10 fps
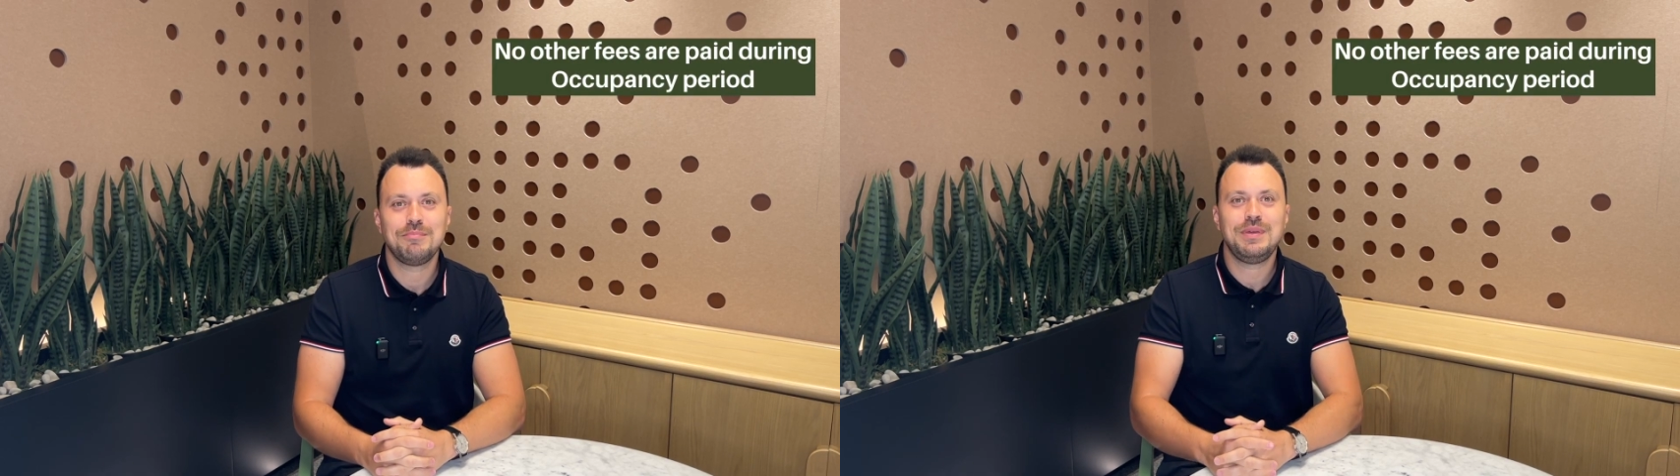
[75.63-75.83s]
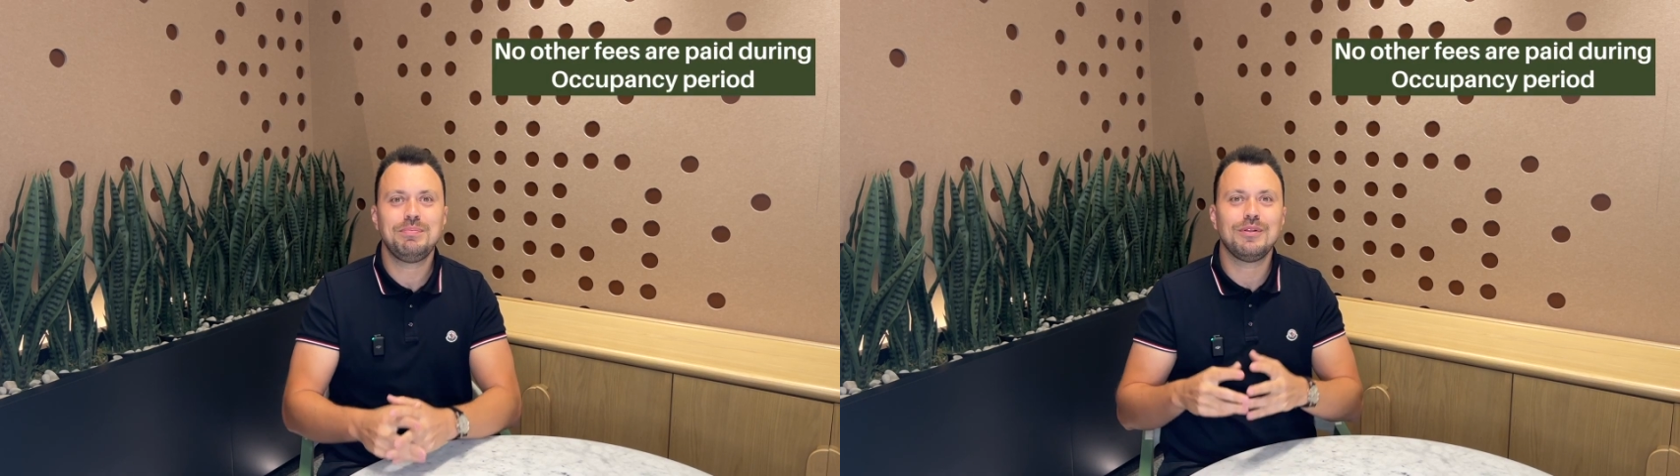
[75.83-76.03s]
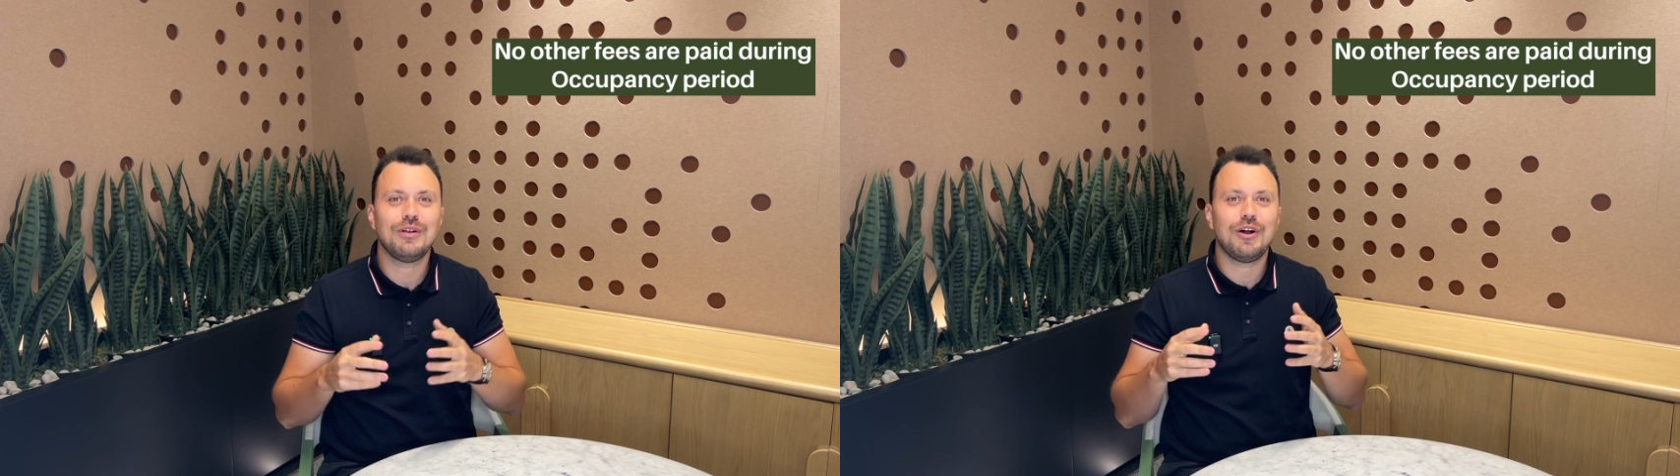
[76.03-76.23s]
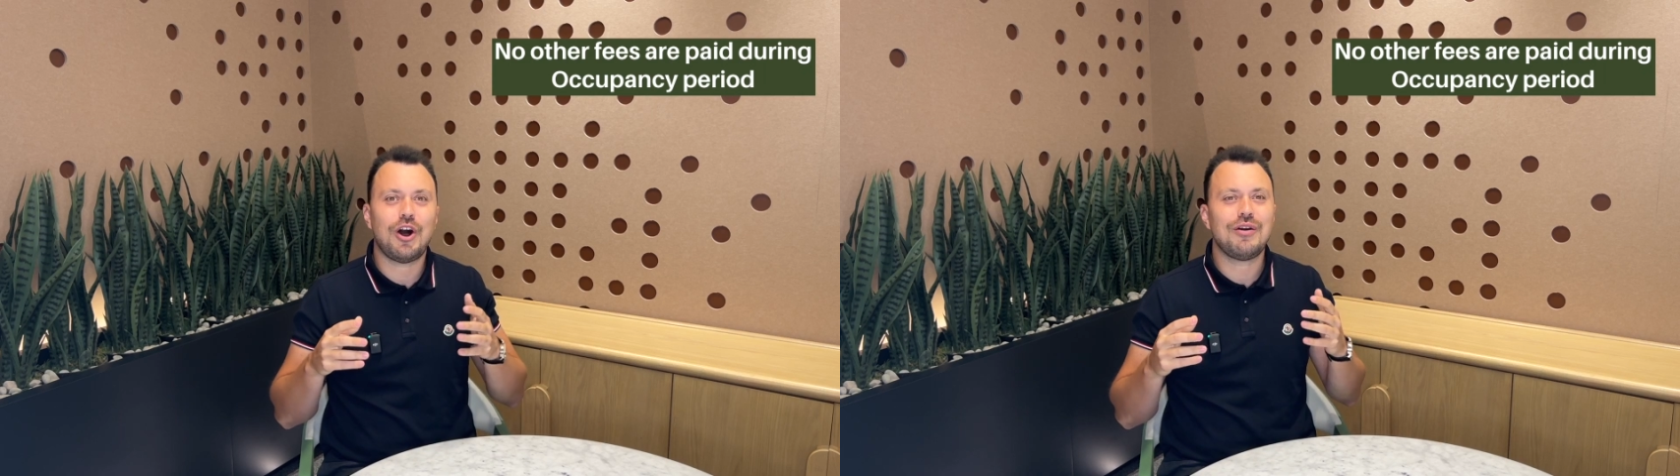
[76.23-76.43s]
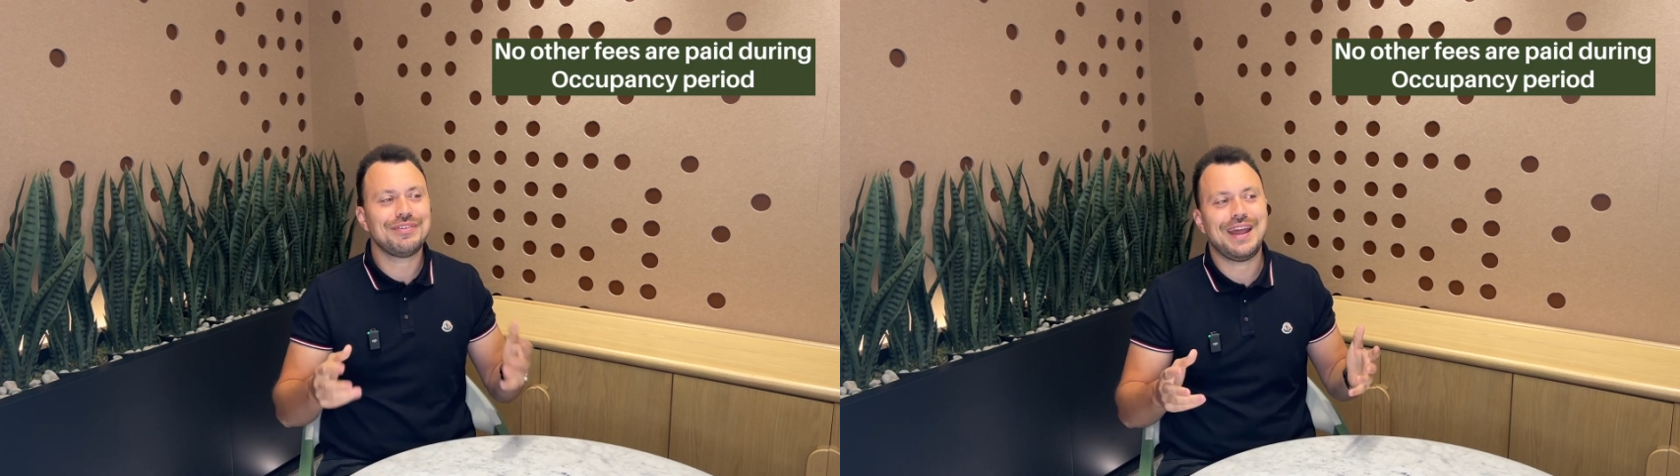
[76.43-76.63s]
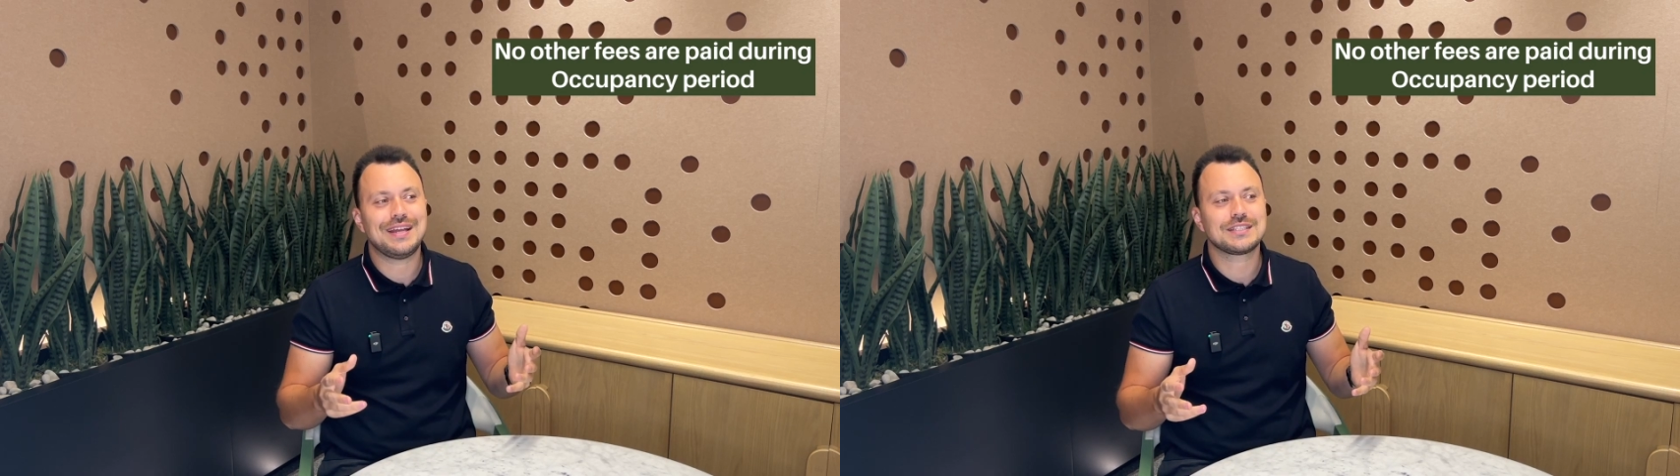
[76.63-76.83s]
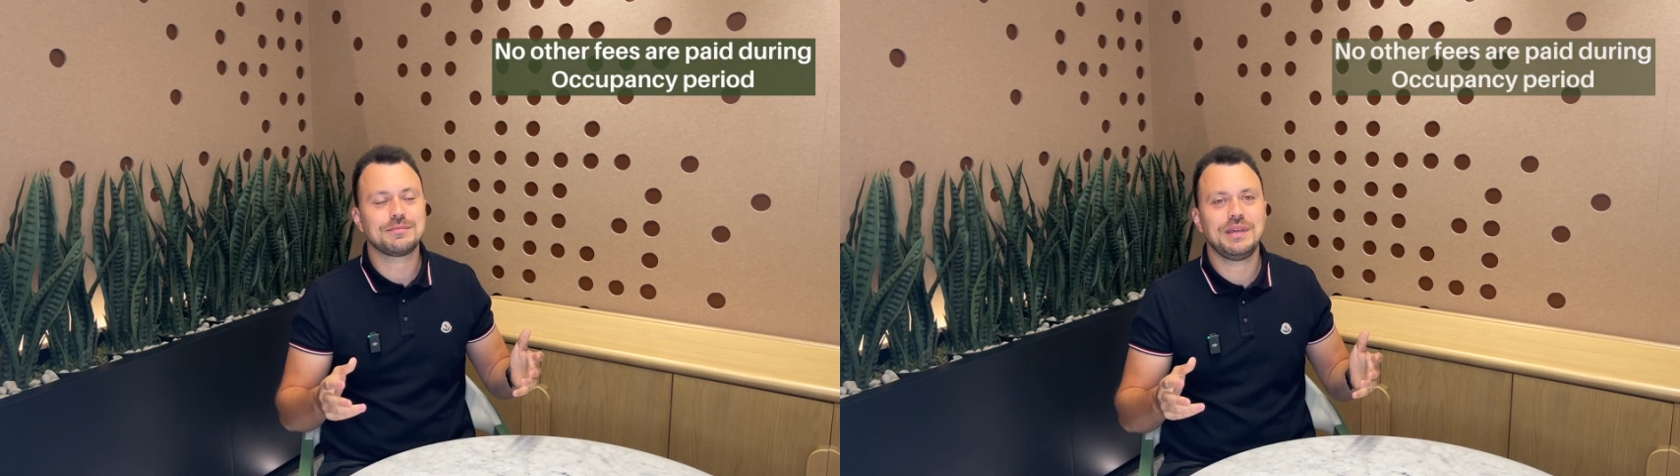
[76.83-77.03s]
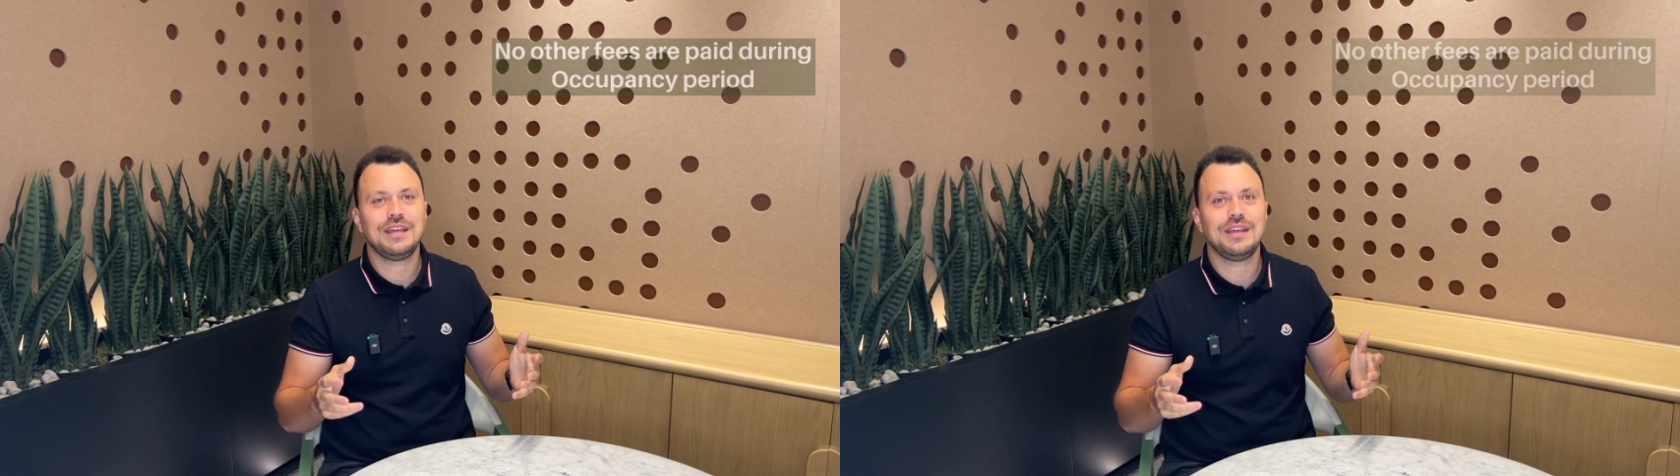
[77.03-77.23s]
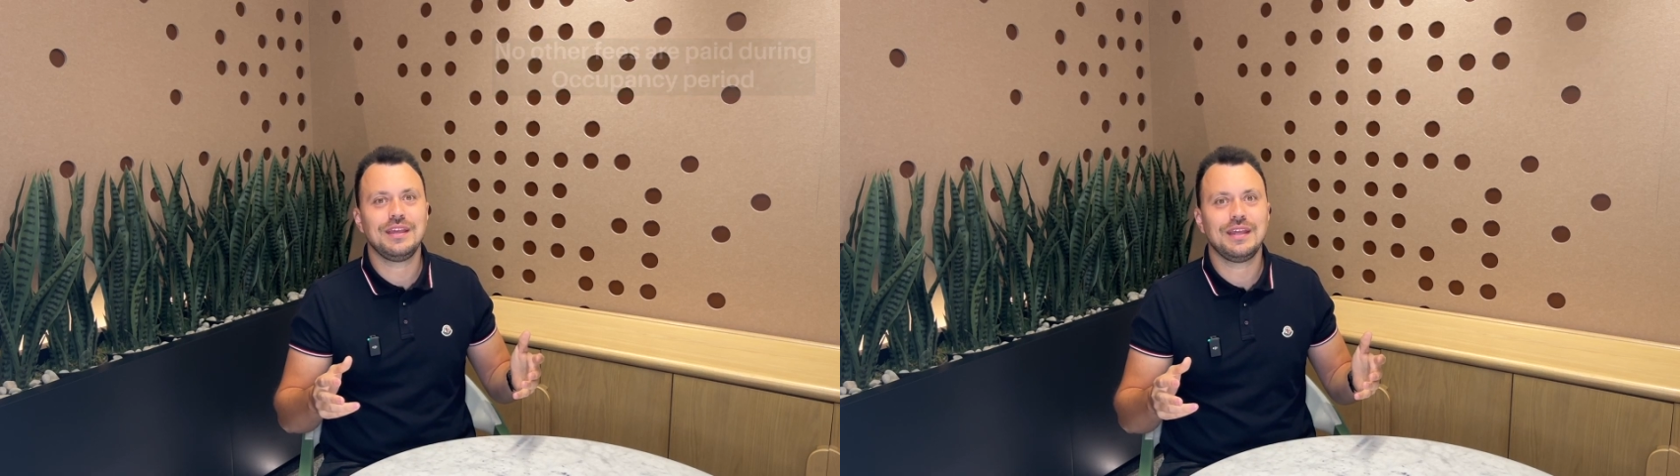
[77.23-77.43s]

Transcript: People often ask me